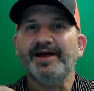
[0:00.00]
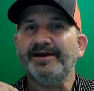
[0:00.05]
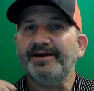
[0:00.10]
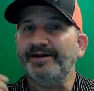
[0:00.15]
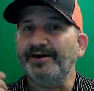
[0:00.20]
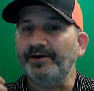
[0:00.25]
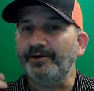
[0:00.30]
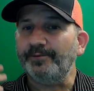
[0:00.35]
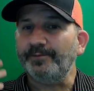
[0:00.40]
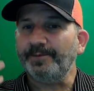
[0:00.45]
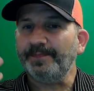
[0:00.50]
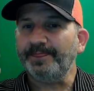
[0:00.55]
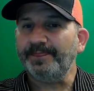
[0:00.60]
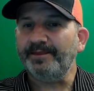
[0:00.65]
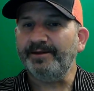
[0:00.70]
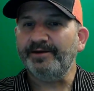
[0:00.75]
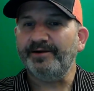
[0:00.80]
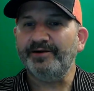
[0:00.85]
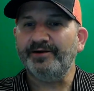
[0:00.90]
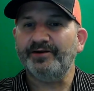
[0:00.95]
Now,
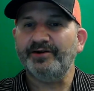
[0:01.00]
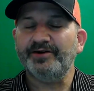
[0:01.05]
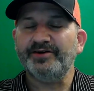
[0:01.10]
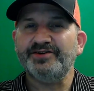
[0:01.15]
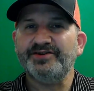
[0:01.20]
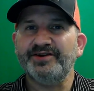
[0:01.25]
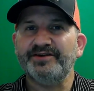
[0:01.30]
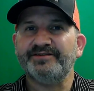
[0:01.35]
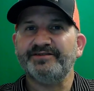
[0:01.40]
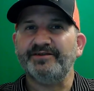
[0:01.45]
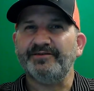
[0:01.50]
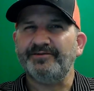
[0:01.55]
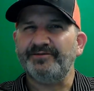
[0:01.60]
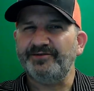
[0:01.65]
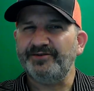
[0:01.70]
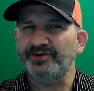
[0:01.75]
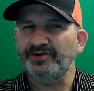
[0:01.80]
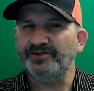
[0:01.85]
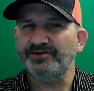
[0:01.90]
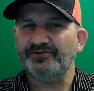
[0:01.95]
here are just a
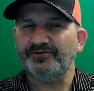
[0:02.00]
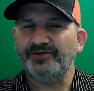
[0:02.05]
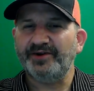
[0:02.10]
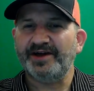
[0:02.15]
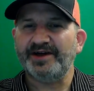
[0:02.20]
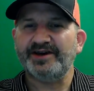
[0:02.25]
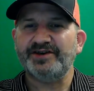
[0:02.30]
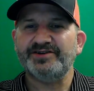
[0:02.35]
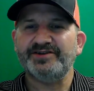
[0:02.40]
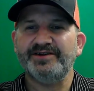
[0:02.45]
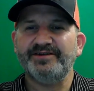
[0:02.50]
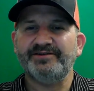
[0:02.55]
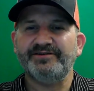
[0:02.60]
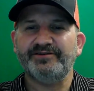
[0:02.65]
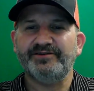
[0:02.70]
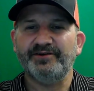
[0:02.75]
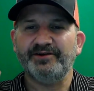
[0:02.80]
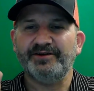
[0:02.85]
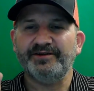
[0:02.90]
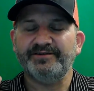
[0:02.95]
few strategies
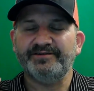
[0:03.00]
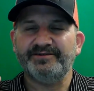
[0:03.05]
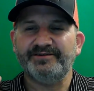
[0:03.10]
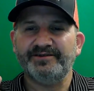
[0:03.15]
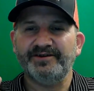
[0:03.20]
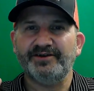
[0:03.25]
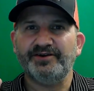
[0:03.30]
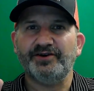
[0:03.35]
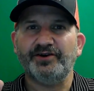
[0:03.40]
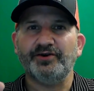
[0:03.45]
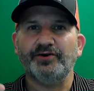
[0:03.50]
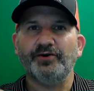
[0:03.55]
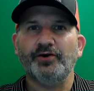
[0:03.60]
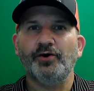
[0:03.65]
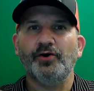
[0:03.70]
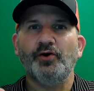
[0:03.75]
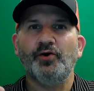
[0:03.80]
to consider